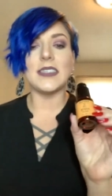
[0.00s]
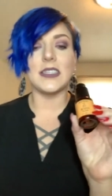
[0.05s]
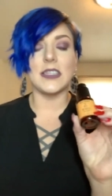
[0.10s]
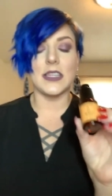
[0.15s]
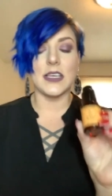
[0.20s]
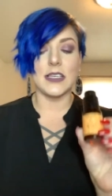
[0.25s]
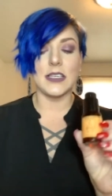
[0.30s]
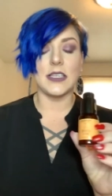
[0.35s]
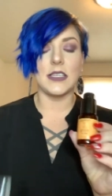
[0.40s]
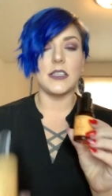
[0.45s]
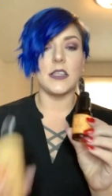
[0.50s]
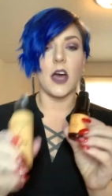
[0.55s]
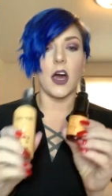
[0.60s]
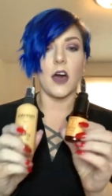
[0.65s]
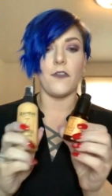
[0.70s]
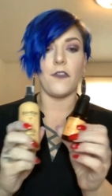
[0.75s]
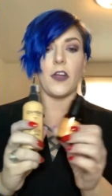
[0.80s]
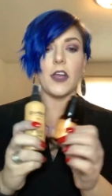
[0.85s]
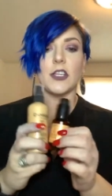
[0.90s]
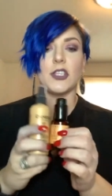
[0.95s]
this
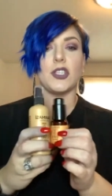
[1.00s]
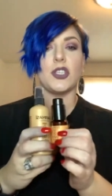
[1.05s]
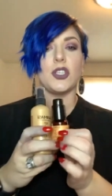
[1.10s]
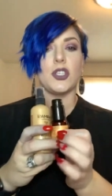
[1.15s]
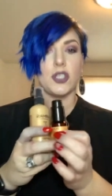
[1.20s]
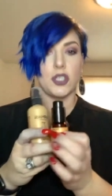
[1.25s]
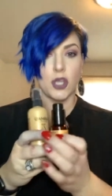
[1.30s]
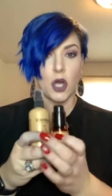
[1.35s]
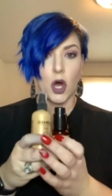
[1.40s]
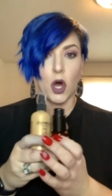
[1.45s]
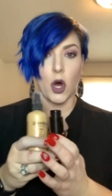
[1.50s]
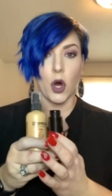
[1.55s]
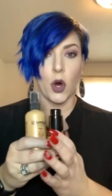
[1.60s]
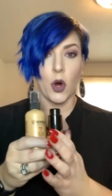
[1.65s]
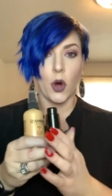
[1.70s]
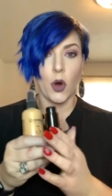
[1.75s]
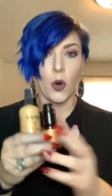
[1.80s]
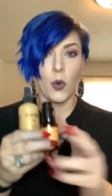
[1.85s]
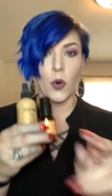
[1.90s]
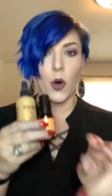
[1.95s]
stuff is
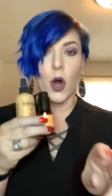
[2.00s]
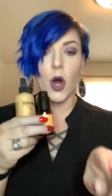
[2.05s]
so